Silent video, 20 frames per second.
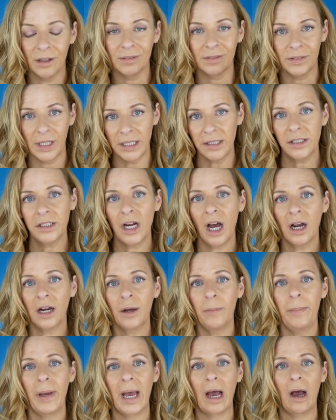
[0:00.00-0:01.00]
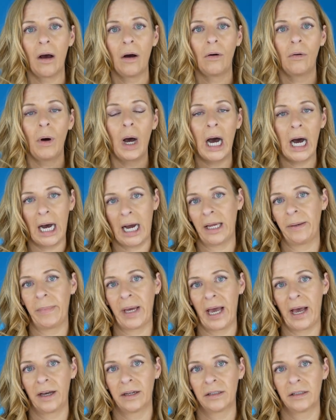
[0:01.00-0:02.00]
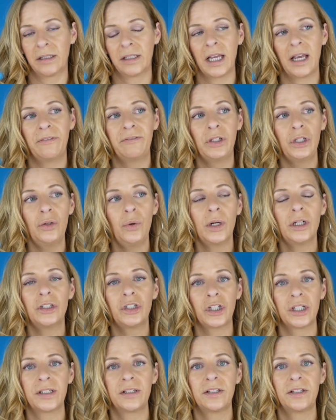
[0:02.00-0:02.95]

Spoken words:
Let's talk about eye bags. If you are just